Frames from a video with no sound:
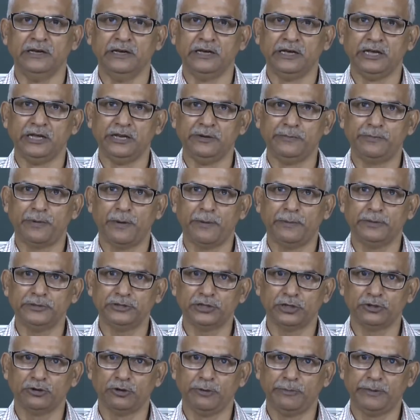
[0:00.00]

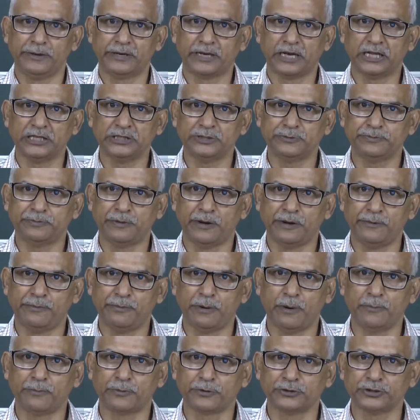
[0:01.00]
information will be transferred
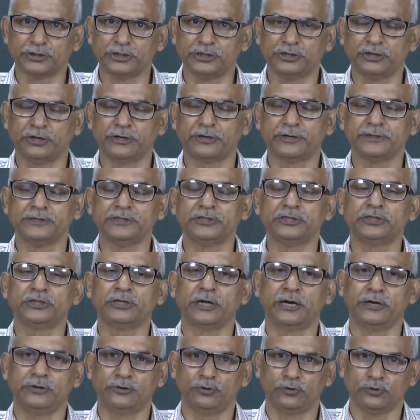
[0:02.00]
from processor
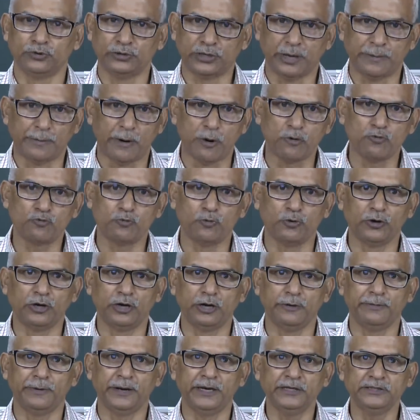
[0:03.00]
register to some output
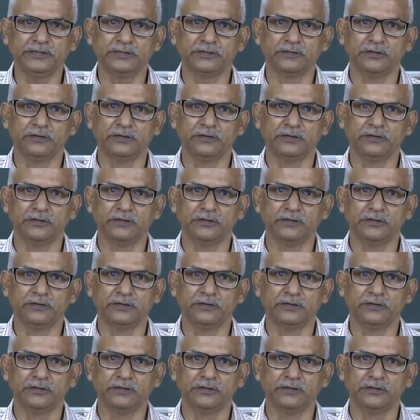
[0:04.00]
device,